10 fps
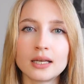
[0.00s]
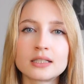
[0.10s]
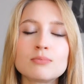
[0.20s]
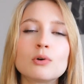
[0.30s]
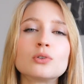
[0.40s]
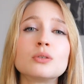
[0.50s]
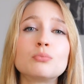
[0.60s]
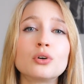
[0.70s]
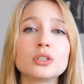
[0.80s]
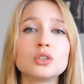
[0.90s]
it's most
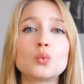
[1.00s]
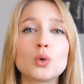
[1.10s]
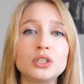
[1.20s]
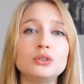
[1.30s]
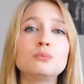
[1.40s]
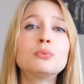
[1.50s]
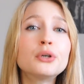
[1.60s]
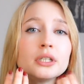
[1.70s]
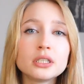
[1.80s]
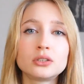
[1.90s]
important what you
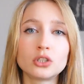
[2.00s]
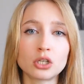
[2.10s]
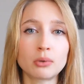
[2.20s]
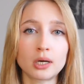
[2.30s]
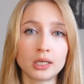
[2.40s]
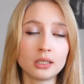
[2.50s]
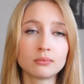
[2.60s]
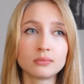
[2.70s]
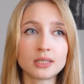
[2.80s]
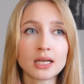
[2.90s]
put into your body
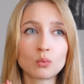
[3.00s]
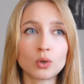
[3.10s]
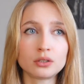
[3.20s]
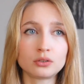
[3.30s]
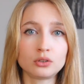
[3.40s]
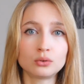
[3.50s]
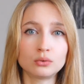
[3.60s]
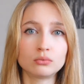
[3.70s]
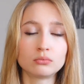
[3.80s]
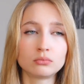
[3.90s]
than what
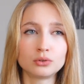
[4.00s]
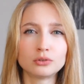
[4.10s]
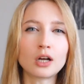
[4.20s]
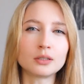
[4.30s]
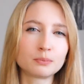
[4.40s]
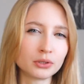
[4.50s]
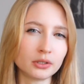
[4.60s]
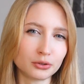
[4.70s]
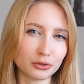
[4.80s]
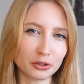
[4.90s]
you do not put
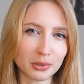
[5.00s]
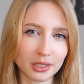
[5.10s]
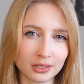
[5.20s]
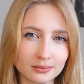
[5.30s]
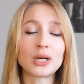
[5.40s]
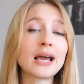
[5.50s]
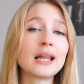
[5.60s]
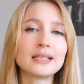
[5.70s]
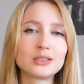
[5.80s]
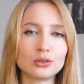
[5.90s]
into your body. What I
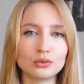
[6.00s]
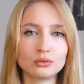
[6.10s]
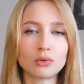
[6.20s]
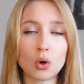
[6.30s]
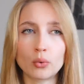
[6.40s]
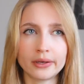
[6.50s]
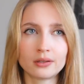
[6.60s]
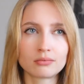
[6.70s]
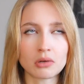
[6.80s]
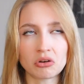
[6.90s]
like to do,
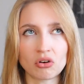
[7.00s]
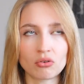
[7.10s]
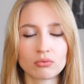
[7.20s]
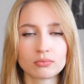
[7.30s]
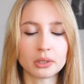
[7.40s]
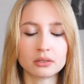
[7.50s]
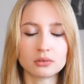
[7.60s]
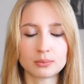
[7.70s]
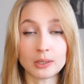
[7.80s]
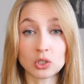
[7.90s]
always in general, but
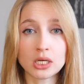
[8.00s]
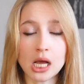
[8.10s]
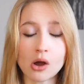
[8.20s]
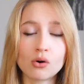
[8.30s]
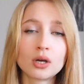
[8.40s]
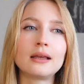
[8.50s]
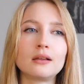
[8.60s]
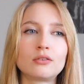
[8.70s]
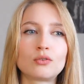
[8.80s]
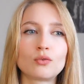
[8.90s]
especially now,
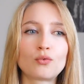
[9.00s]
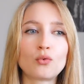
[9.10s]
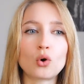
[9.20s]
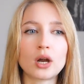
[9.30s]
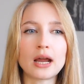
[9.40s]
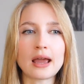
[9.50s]
is for